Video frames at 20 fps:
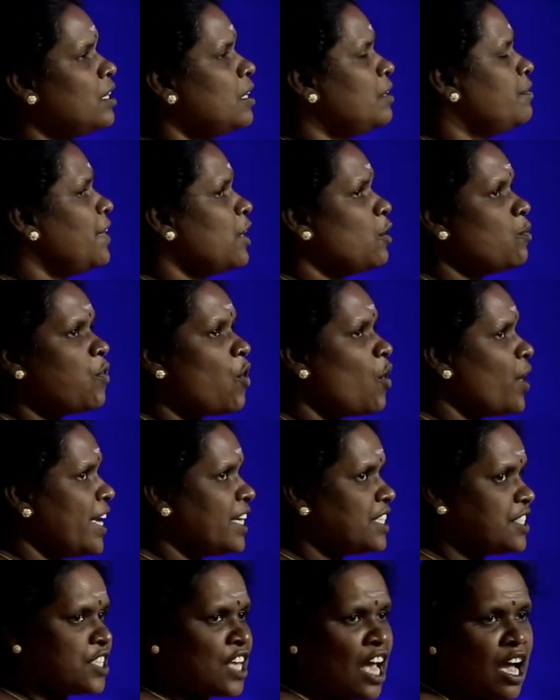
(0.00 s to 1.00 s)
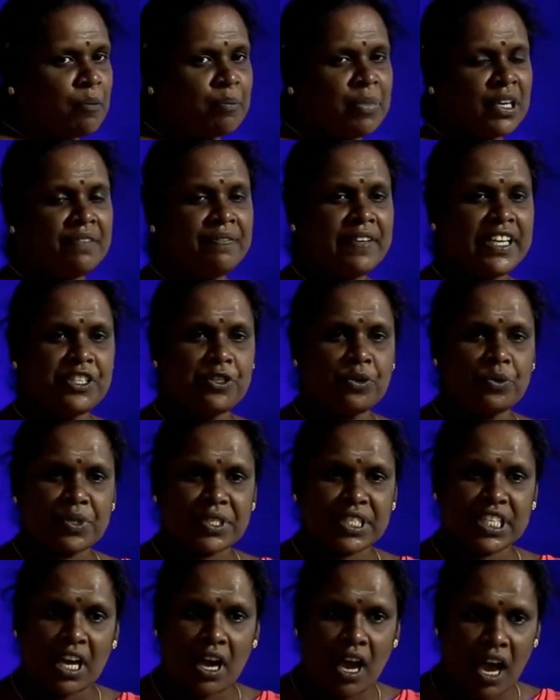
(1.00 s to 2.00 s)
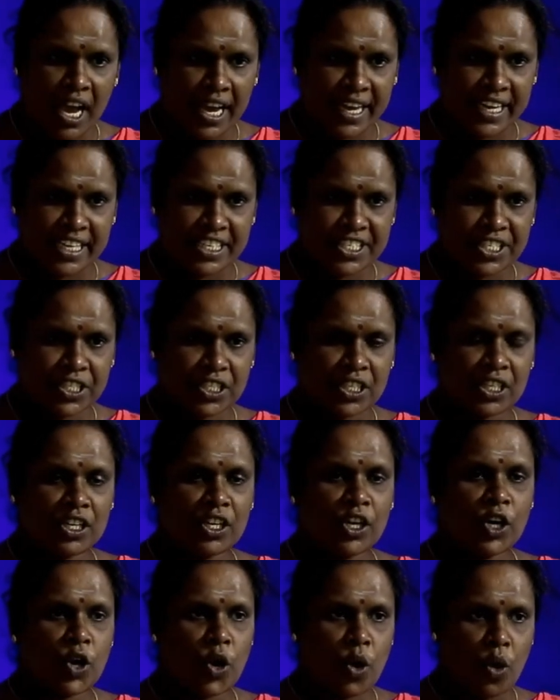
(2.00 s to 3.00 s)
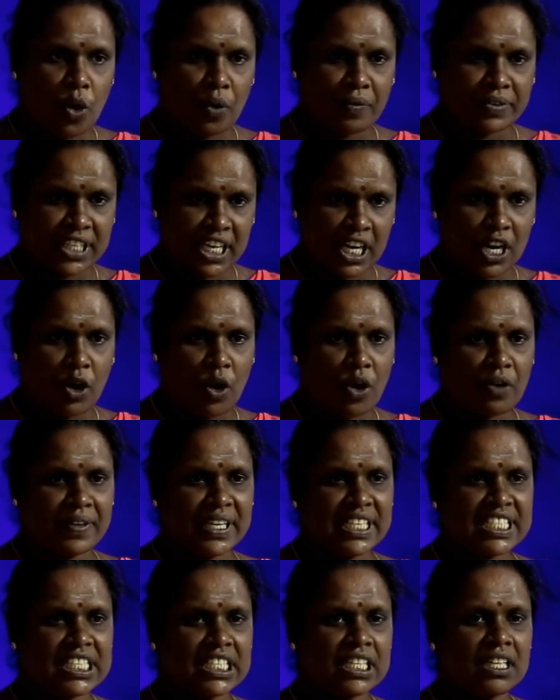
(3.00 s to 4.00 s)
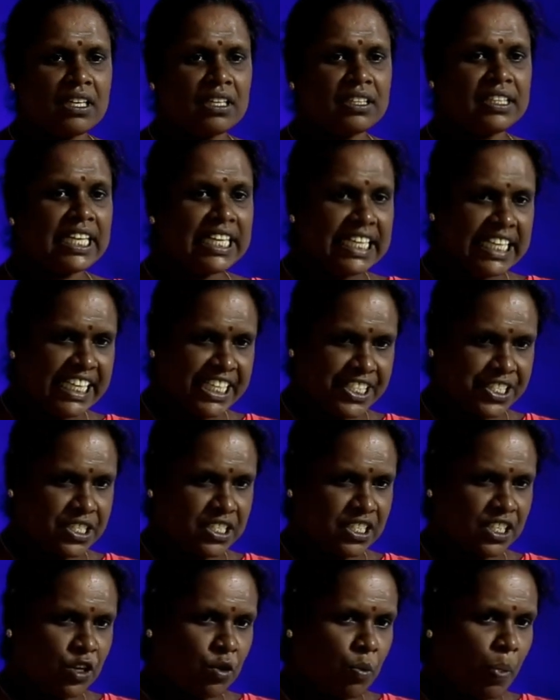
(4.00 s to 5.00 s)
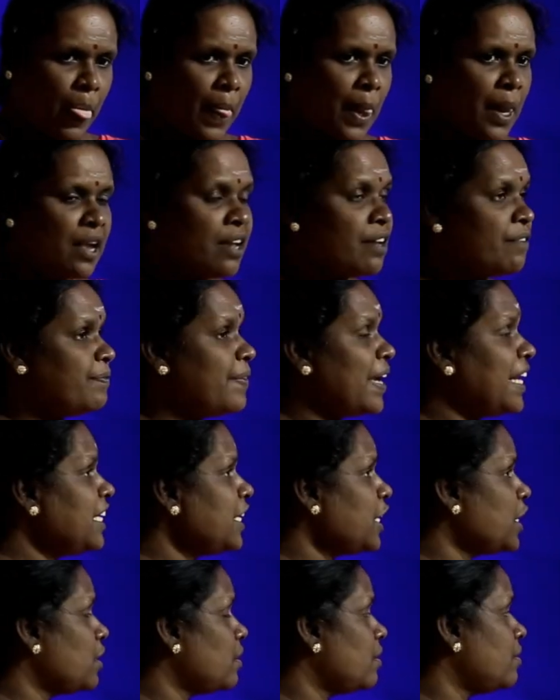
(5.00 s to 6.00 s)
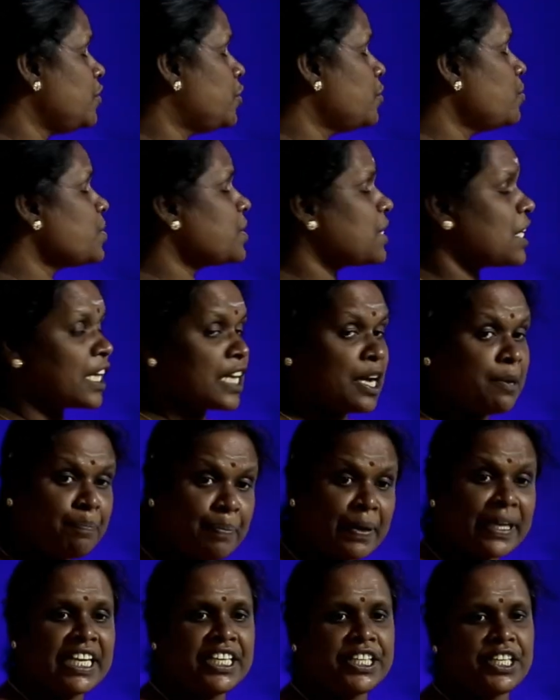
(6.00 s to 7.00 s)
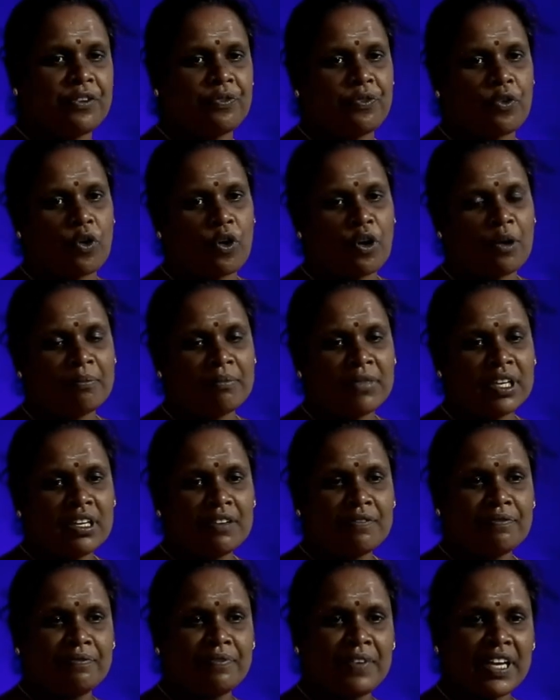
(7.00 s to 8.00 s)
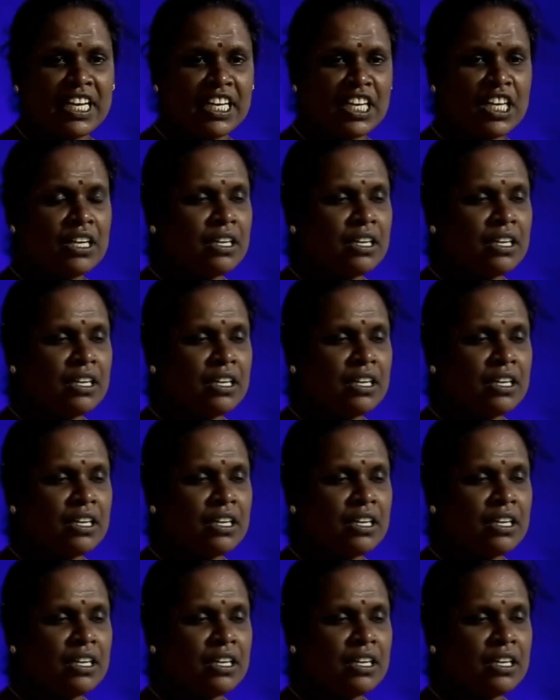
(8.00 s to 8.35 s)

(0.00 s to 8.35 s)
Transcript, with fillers: We, for example, we use the highest, low, the lowest, the least. When uh, use the comparative form, when